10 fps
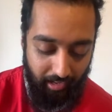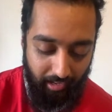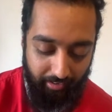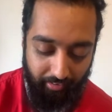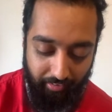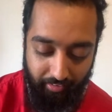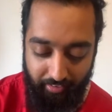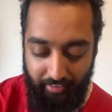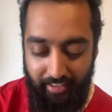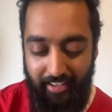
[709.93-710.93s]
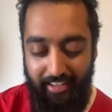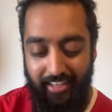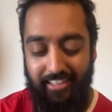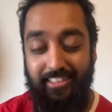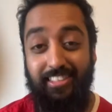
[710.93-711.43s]
And
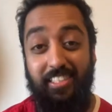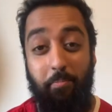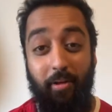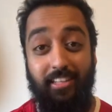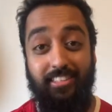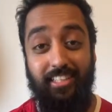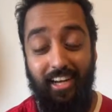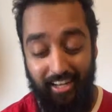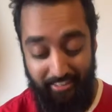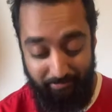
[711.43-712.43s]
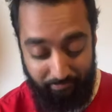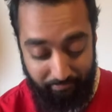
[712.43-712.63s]
it's as simple as that.